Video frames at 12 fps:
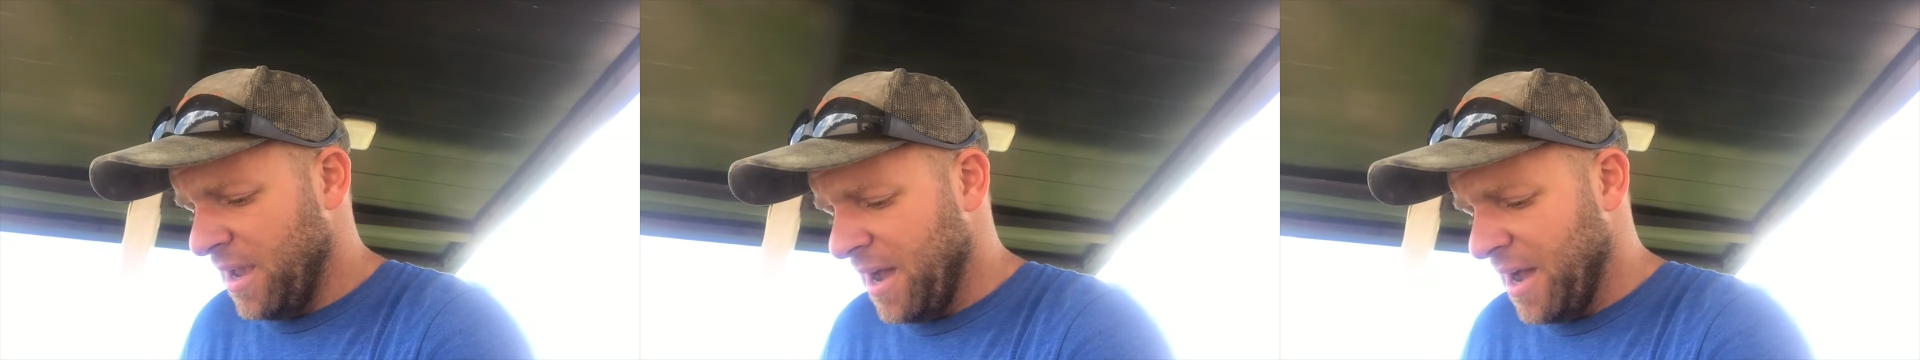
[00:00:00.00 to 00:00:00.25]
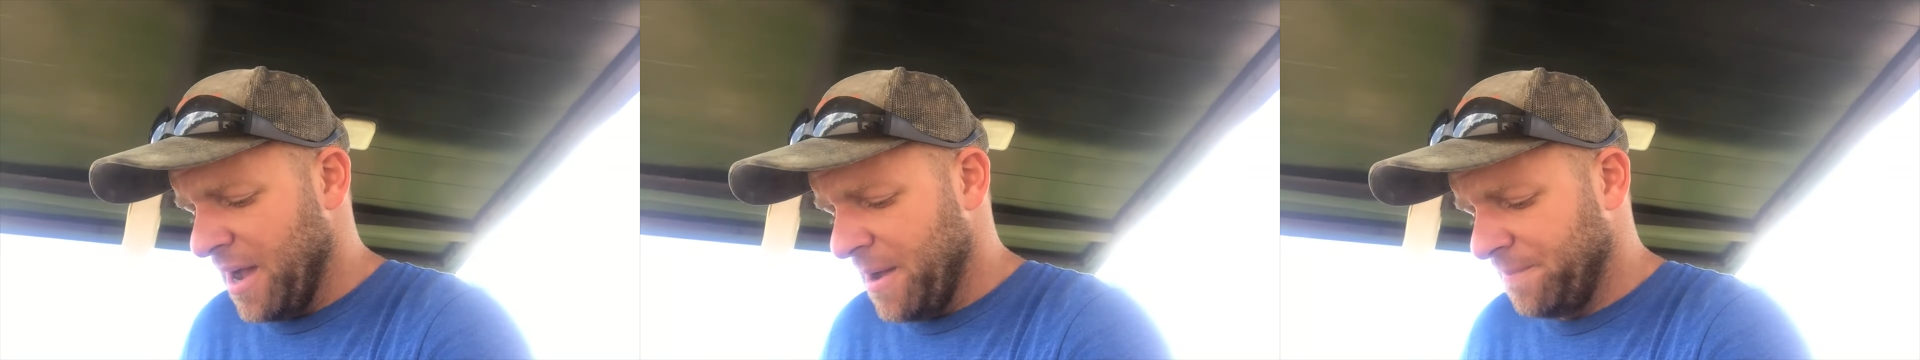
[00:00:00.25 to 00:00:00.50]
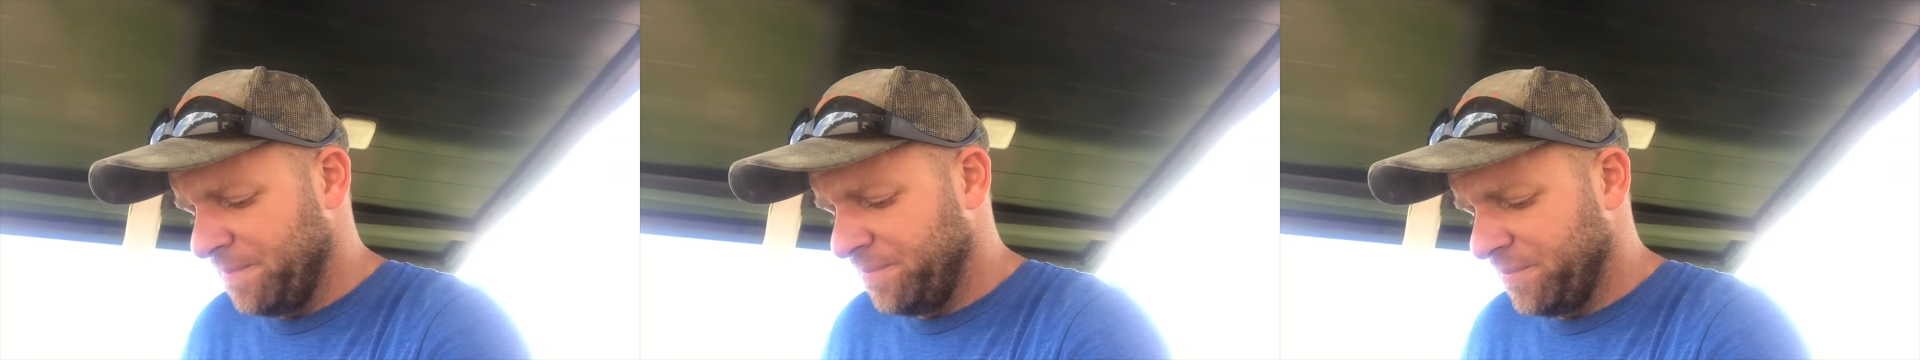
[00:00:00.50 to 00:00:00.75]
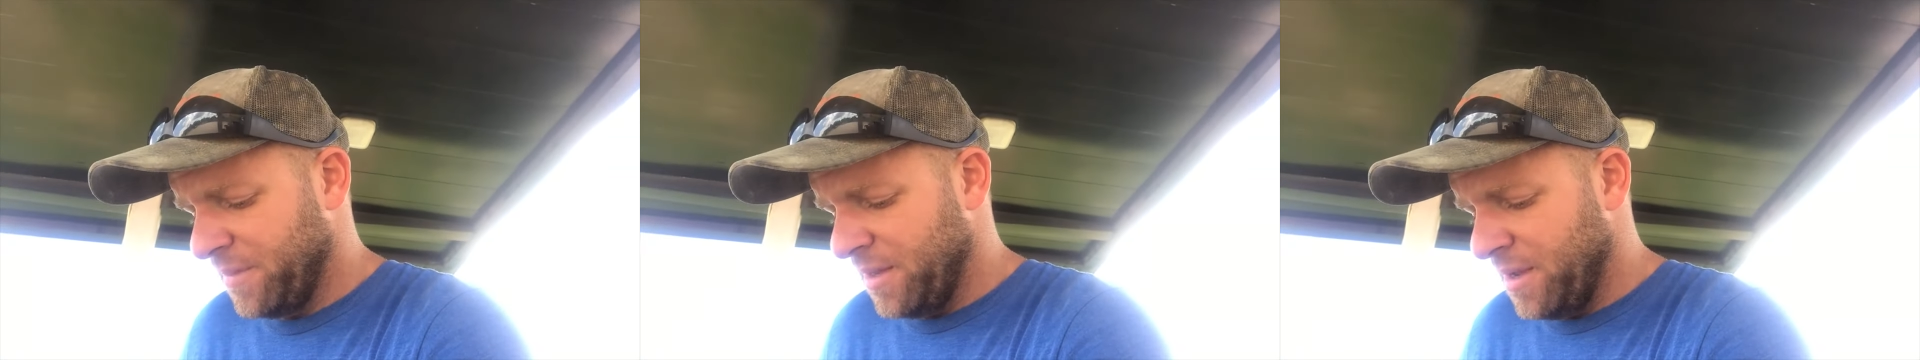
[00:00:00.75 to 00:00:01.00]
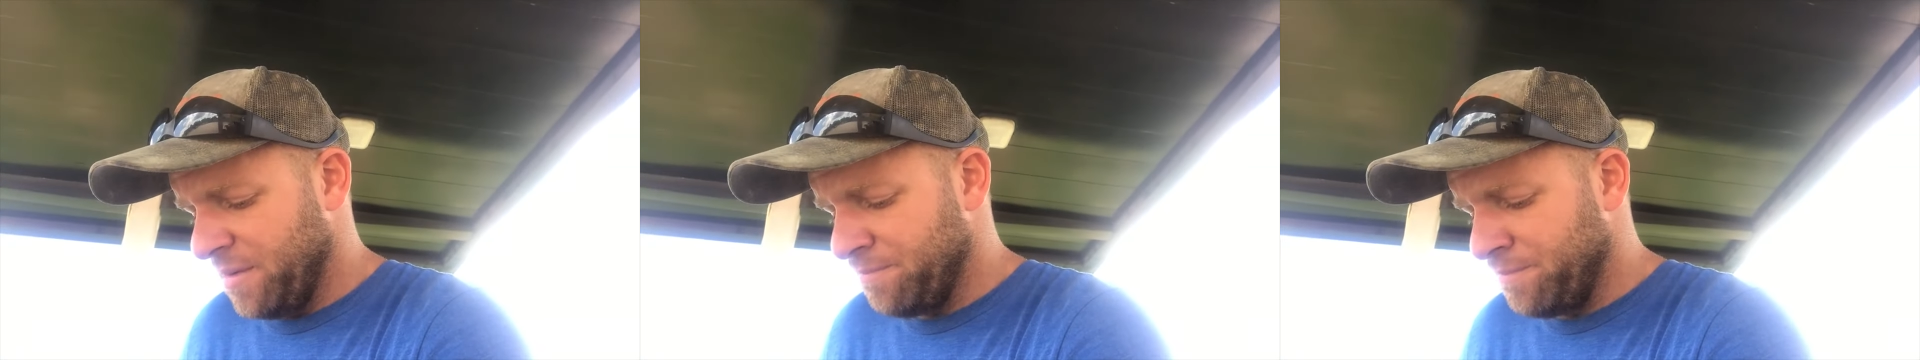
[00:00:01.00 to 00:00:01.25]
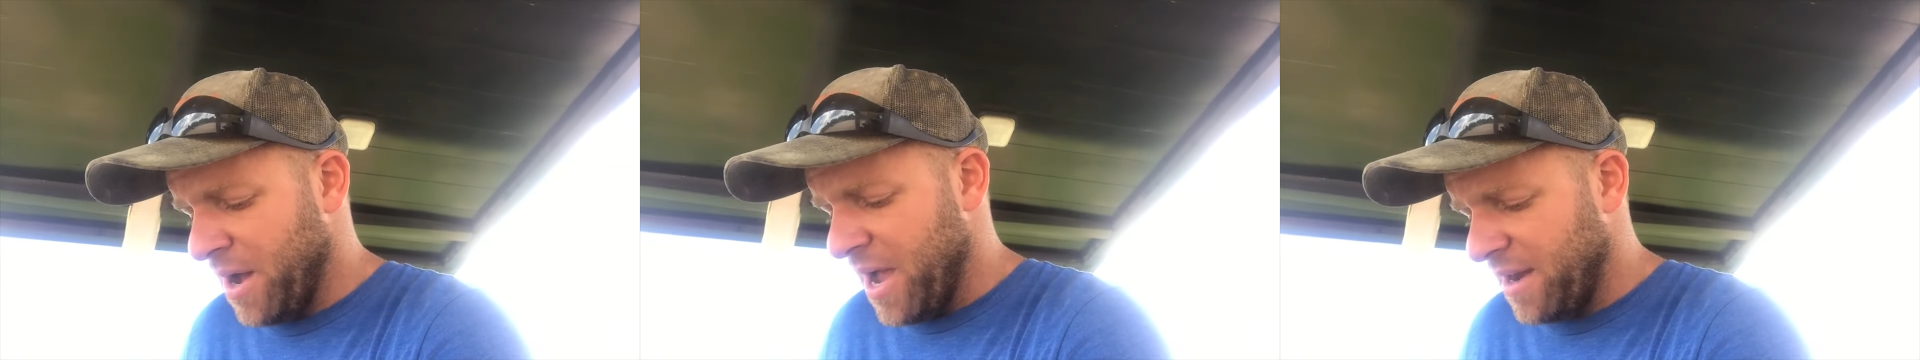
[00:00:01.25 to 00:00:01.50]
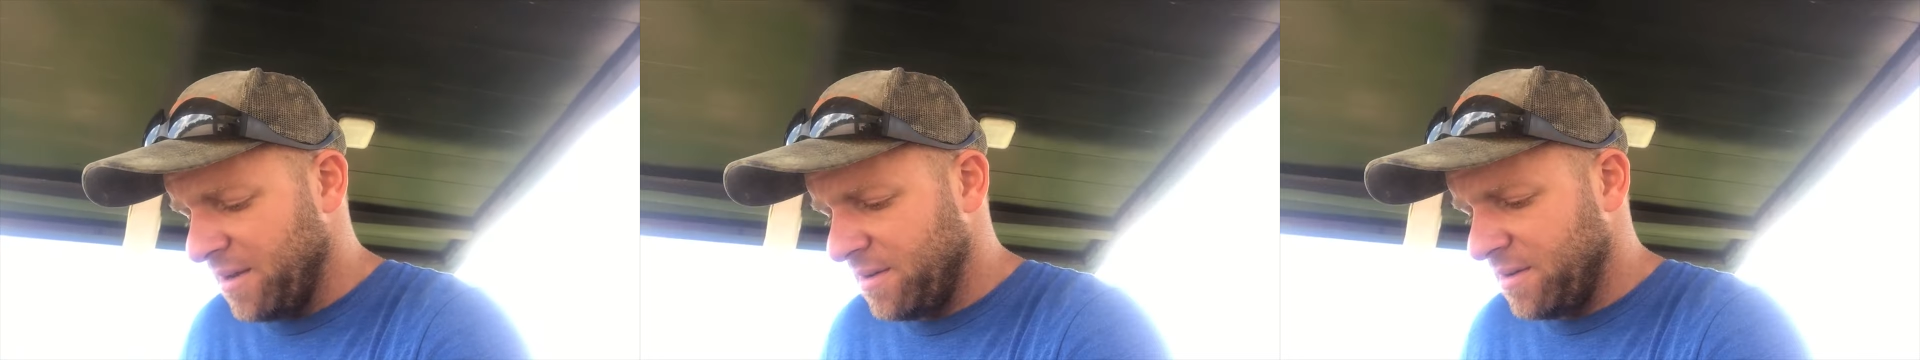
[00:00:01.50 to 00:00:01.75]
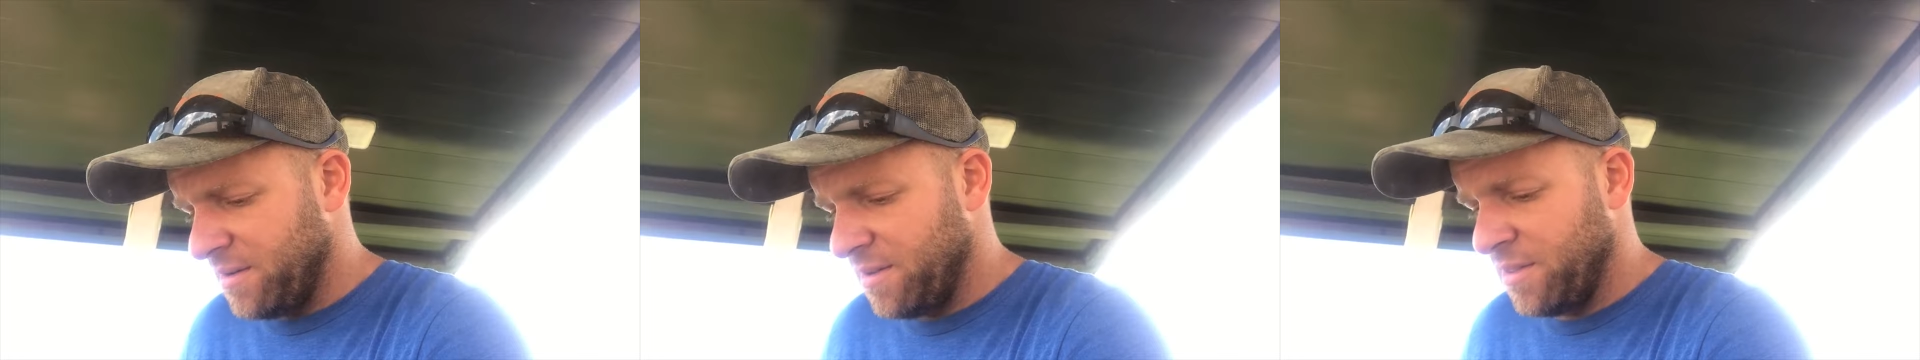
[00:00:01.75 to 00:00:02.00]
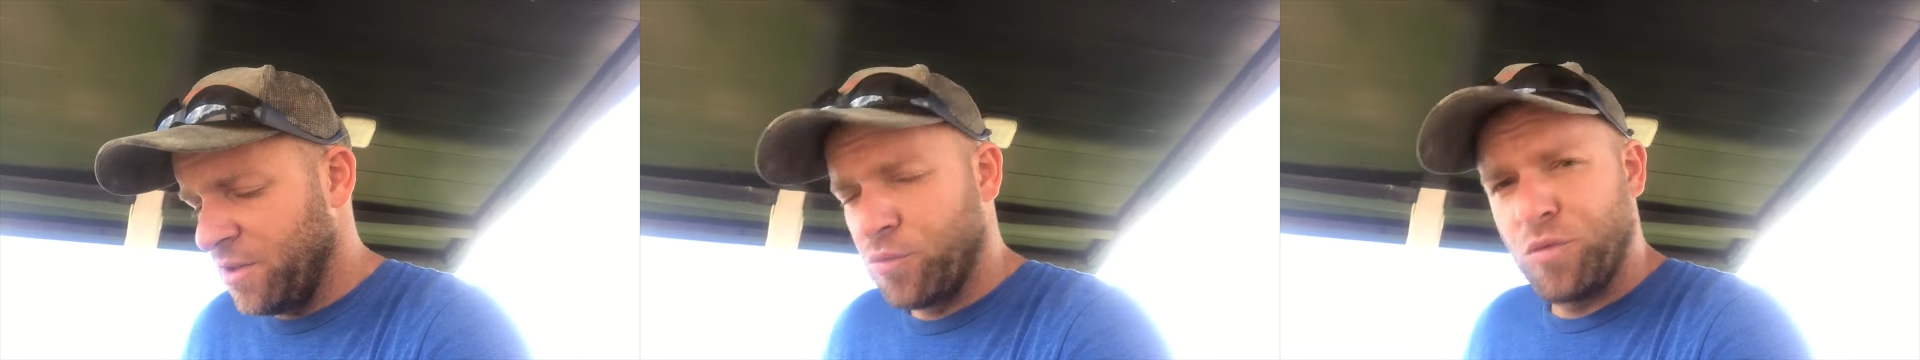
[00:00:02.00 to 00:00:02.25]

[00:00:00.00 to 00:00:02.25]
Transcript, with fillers: Um, but the